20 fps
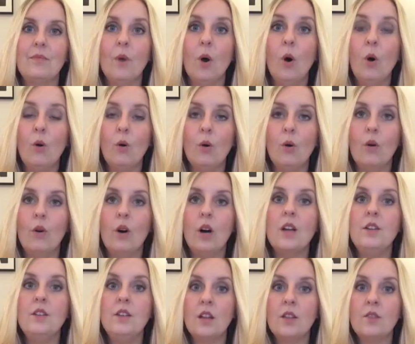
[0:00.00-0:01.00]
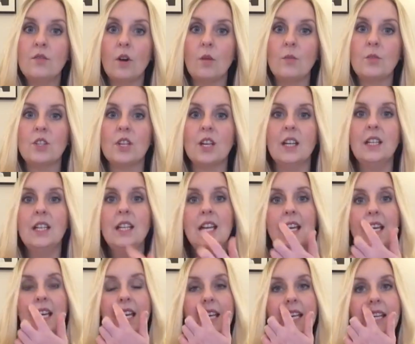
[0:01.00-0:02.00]
or another option
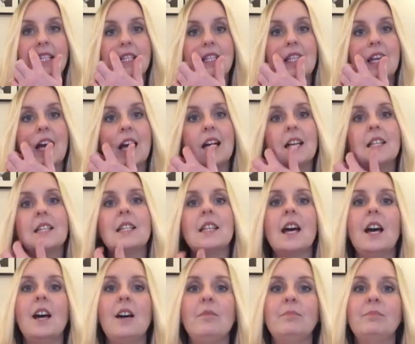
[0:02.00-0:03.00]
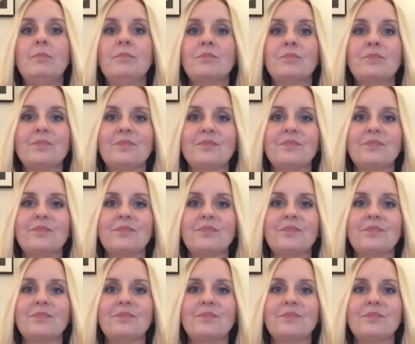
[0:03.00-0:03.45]
is that, um,